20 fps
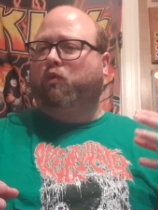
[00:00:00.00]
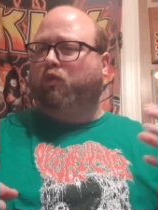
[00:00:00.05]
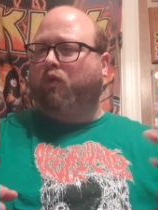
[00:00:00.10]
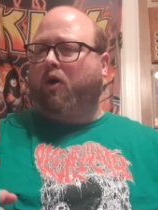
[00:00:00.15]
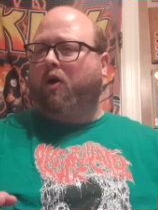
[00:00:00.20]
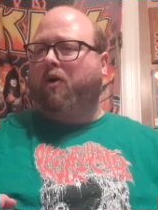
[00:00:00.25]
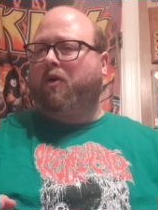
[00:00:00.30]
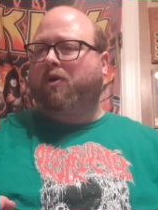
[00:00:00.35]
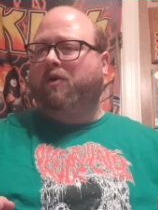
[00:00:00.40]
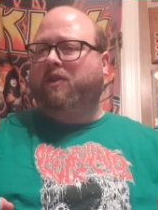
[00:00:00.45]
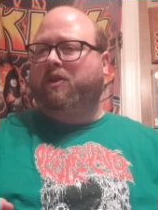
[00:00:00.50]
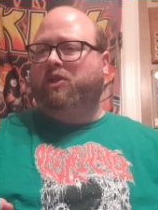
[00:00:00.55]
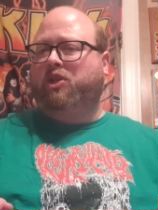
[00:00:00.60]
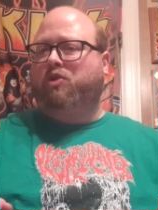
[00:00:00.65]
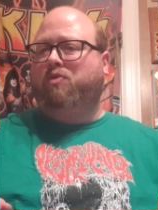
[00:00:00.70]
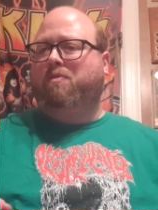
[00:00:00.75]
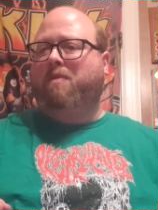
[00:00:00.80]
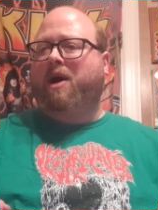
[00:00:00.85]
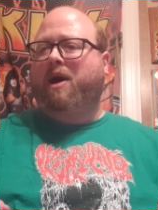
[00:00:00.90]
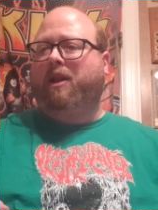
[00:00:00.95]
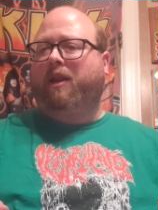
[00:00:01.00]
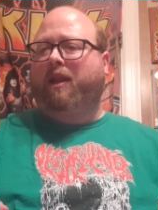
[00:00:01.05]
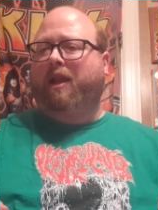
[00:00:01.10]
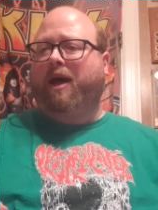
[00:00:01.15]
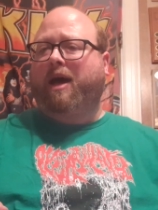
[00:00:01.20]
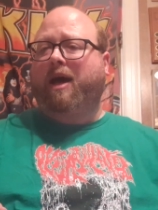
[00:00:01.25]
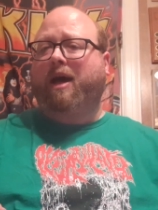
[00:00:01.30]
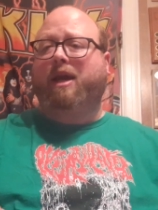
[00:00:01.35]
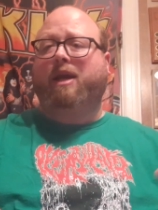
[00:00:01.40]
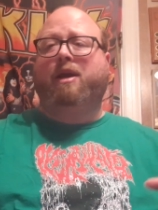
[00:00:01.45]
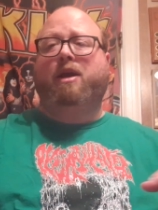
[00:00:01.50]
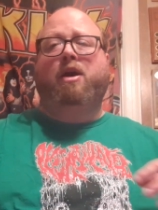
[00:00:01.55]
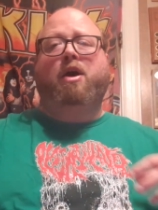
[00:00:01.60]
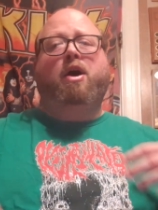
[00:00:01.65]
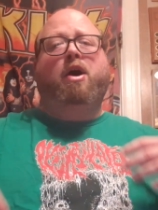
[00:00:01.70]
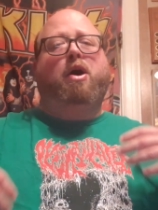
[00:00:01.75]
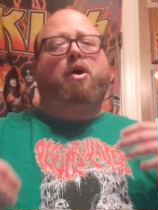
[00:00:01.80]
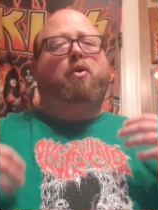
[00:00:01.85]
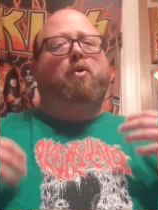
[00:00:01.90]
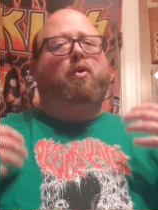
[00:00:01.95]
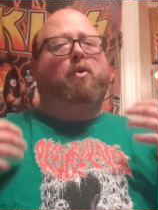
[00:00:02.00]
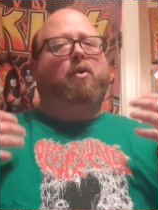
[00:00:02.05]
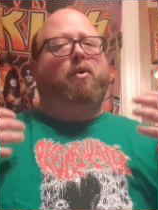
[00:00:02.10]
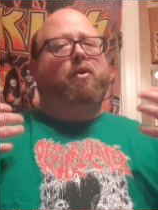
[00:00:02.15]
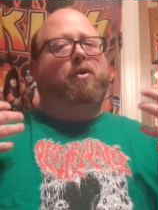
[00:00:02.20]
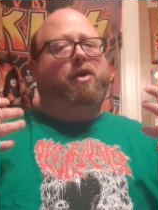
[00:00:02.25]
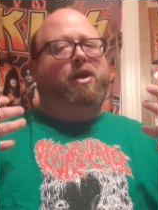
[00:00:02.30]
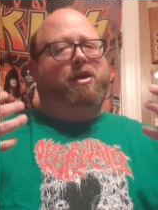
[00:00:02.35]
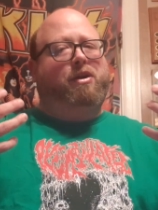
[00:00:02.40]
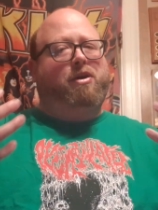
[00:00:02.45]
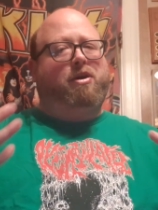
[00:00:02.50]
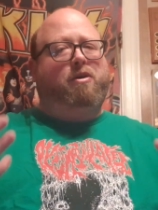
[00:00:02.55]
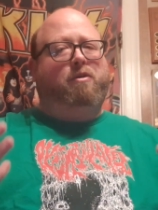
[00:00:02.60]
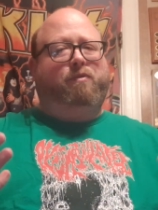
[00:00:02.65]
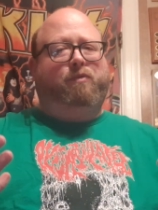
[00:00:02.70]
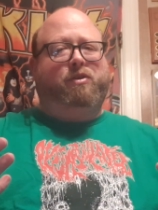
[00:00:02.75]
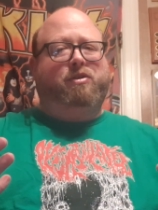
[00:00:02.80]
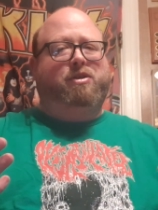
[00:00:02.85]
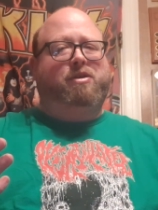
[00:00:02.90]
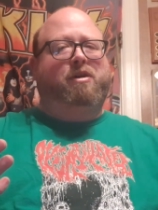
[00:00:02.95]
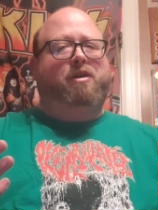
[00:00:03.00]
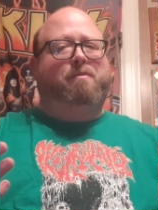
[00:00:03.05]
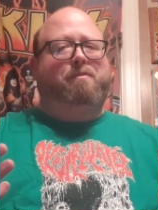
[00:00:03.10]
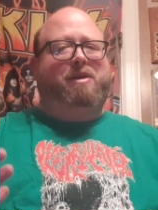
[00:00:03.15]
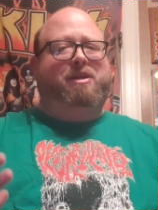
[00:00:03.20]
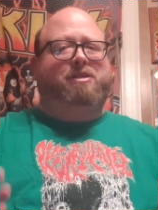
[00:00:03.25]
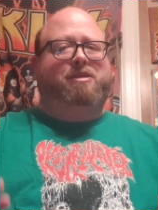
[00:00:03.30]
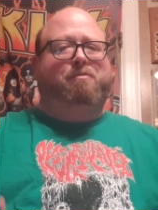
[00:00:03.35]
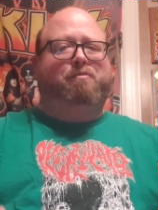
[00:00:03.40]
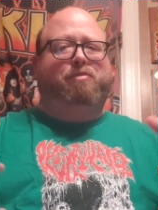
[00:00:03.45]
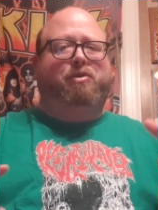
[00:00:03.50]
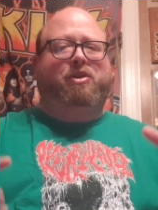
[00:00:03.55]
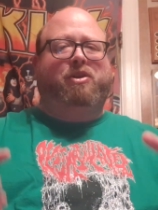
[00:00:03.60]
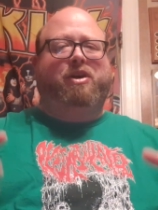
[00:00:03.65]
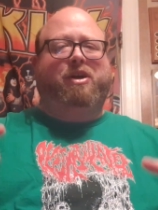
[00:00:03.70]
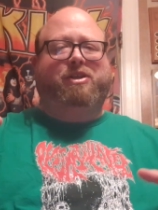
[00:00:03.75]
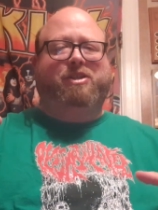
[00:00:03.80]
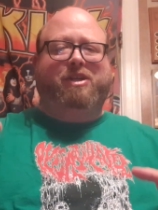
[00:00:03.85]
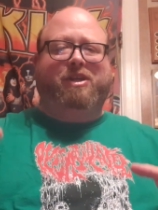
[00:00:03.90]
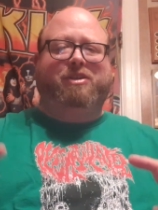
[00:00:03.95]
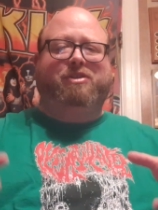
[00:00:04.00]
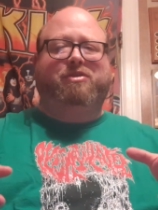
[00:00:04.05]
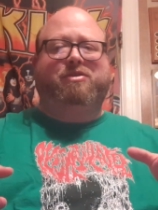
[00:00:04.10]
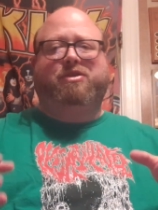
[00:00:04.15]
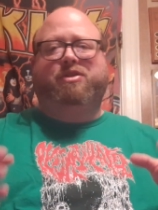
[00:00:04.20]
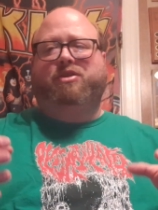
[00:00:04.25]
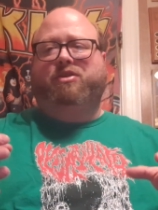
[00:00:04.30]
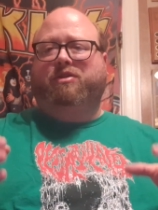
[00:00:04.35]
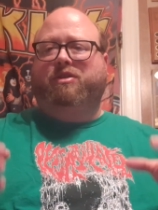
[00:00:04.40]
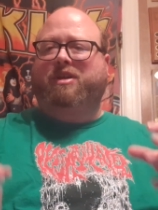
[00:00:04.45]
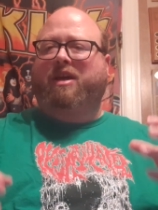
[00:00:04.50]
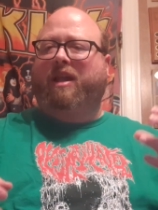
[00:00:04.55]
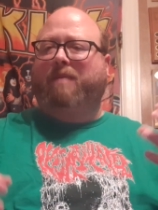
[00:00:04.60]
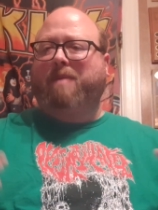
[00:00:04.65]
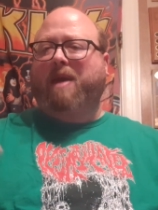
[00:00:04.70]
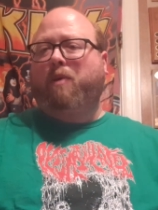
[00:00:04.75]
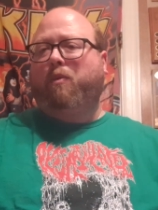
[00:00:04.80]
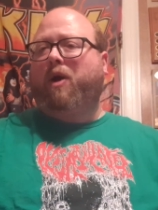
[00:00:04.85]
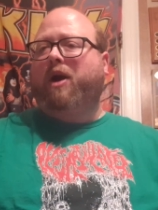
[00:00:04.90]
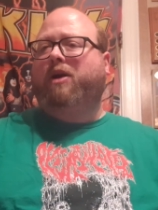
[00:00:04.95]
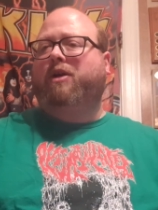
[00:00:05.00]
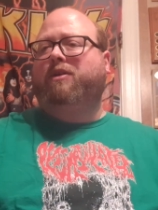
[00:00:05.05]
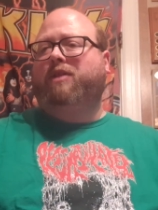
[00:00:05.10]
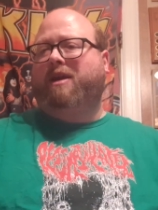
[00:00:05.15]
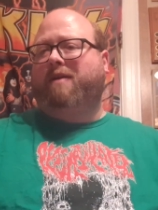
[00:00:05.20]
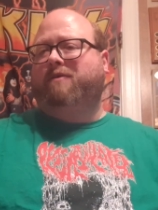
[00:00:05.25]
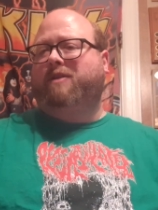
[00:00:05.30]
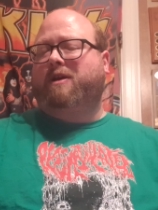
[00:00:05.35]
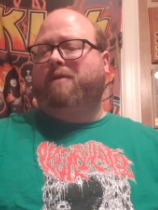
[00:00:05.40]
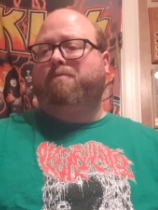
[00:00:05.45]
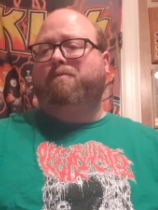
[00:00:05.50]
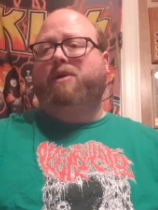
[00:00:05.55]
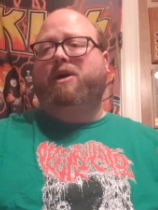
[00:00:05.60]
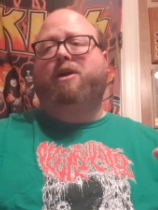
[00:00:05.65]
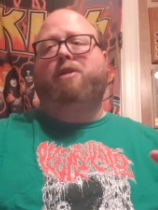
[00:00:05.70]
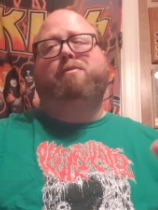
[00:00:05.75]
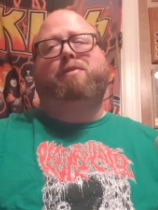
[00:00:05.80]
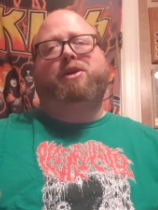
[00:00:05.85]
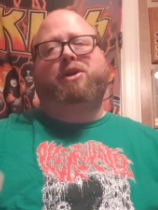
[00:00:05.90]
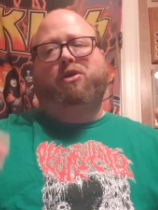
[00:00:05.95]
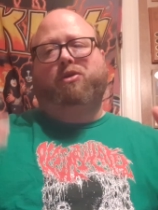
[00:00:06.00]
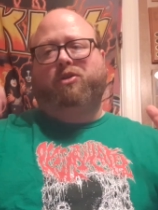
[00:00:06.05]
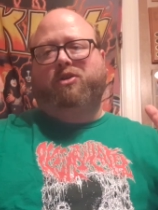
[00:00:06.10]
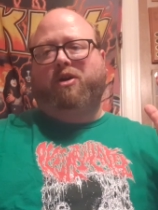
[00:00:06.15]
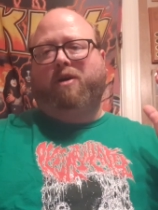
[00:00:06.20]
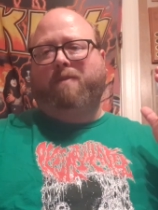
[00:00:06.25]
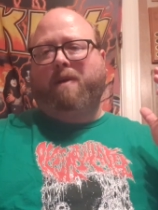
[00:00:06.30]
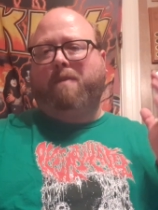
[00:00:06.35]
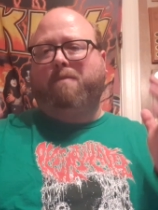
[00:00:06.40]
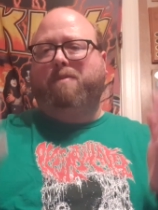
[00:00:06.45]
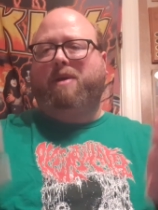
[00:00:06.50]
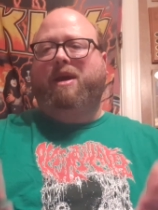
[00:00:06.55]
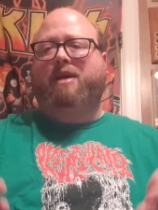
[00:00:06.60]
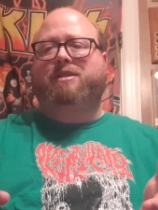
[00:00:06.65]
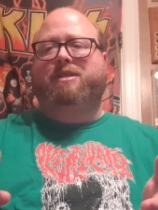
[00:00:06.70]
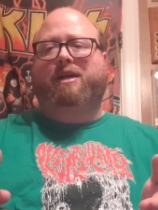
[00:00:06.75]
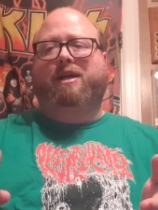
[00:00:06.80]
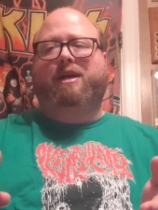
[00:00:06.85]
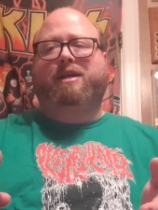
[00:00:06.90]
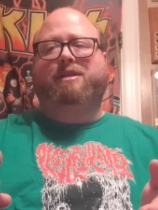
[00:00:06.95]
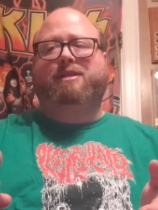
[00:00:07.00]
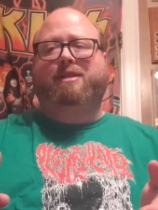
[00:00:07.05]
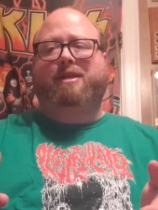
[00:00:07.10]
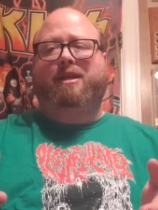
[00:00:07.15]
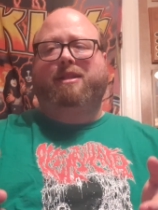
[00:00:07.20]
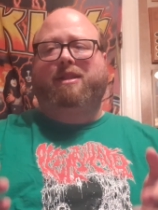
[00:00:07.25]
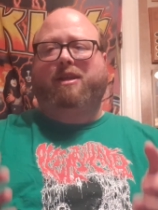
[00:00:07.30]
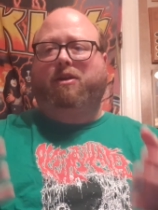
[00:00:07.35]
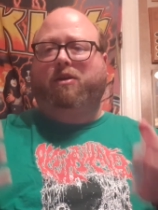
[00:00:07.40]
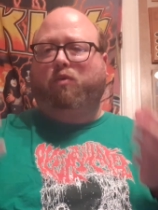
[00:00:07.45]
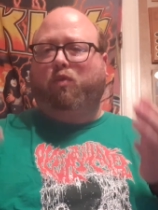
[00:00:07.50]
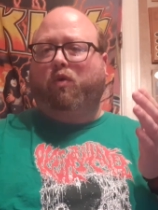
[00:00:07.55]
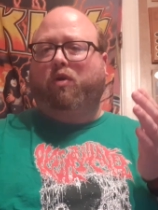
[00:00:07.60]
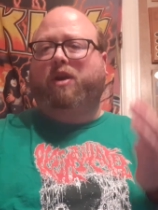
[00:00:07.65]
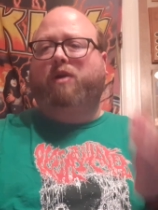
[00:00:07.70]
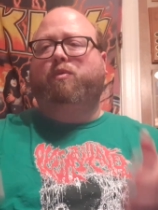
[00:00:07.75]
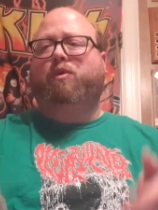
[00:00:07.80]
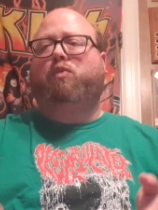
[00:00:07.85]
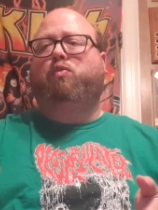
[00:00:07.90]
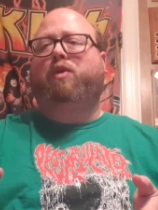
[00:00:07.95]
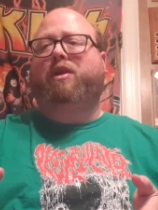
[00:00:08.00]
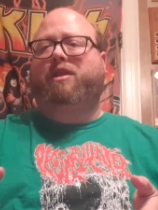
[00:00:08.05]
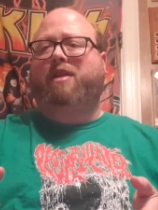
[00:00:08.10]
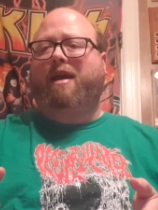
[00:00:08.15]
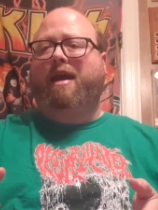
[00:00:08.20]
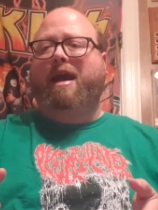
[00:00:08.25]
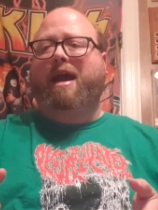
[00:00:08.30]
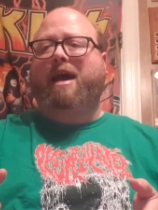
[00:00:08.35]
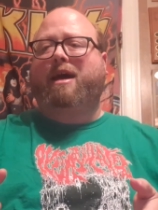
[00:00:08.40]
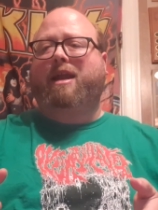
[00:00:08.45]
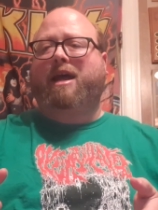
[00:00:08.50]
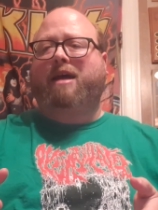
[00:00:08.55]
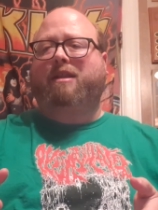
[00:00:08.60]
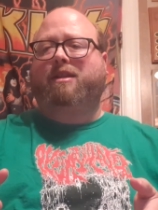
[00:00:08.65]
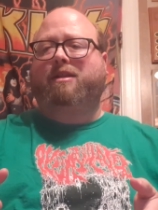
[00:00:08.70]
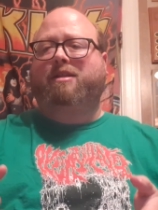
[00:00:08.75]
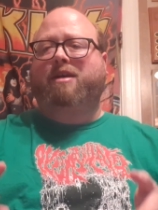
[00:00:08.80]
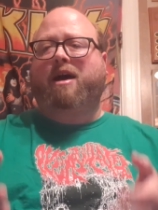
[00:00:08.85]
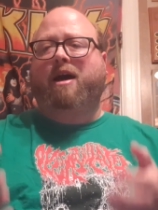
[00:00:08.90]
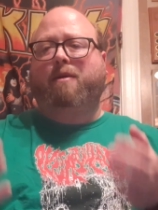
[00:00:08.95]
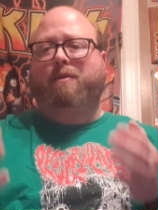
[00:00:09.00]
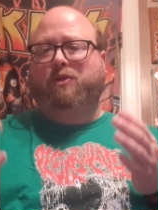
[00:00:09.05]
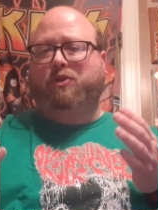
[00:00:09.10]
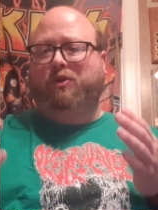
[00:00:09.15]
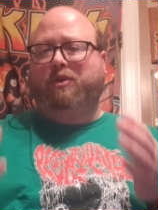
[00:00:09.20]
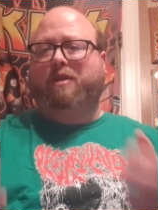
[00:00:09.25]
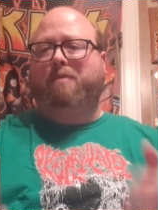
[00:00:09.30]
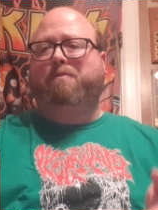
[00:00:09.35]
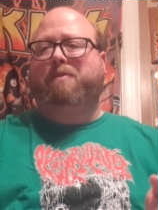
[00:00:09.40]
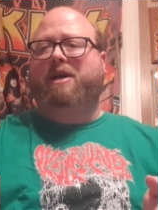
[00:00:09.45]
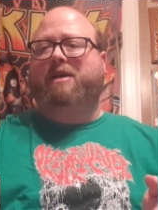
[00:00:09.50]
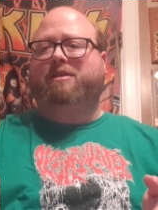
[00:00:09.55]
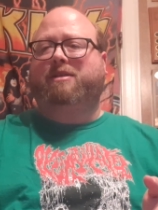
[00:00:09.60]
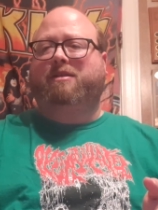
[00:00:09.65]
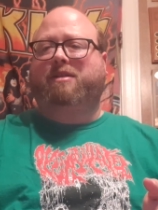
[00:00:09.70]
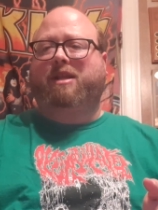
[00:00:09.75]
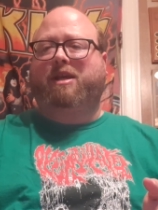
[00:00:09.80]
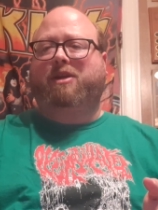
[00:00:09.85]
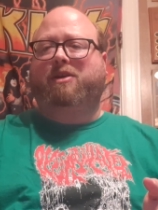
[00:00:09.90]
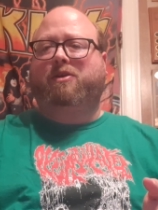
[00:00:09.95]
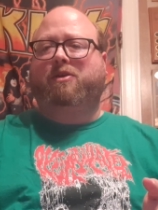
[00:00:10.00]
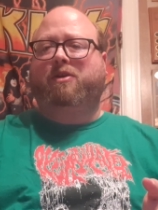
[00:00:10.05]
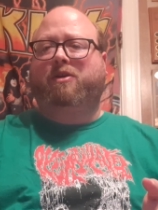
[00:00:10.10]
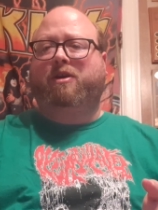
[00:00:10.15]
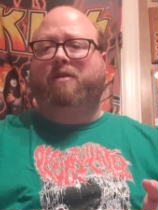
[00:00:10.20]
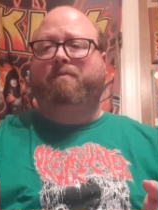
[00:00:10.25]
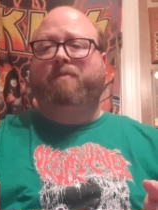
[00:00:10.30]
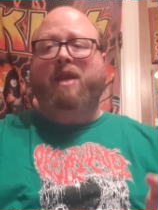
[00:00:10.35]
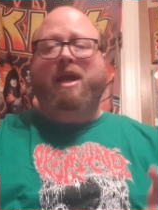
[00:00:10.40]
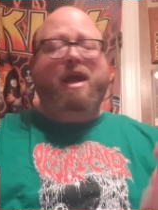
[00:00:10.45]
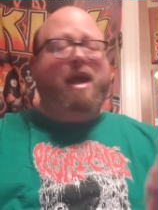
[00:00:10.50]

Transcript: rawer than you might like or, you know, there's going to be some production issues. You're just kind of, man, why couldn't they have done better? But you're talking about bands, like I said, that are working with what they had at the time and doing the best that they could.